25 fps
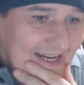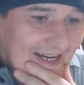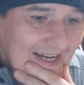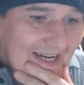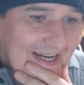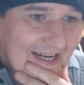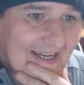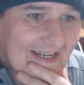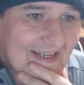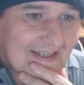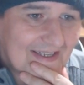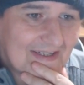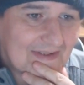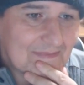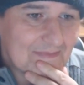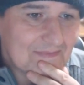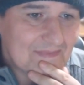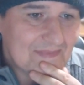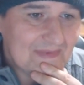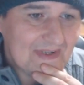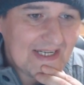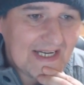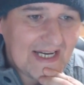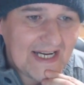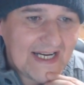
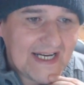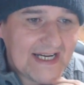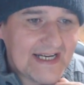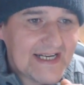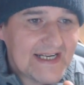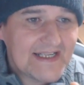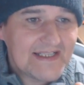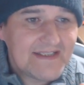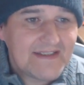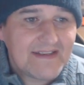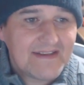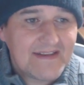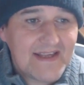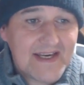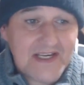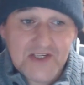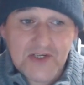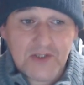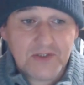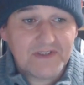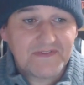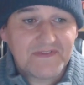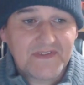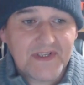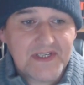And that's
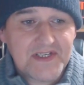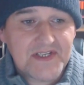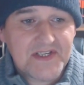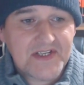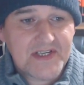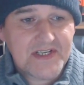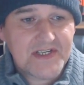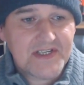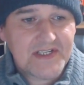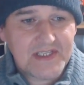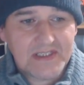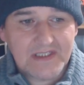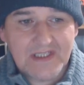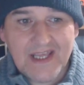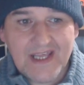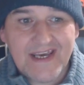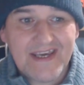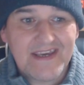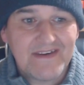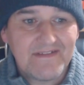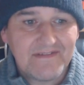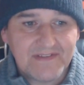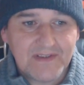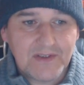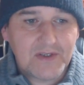all I've done since the
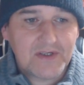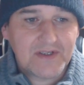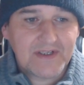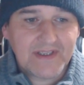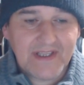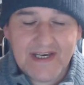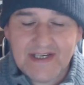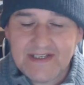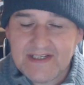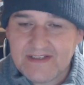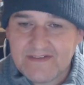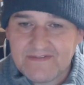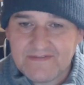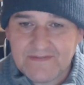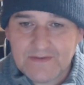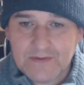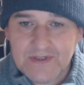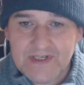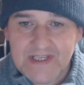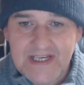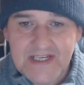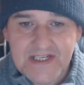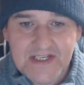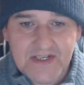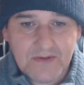live vlog that I did 4
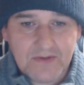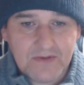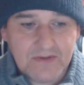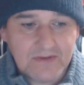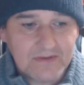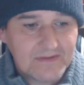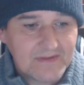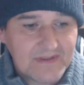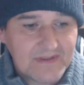days ago.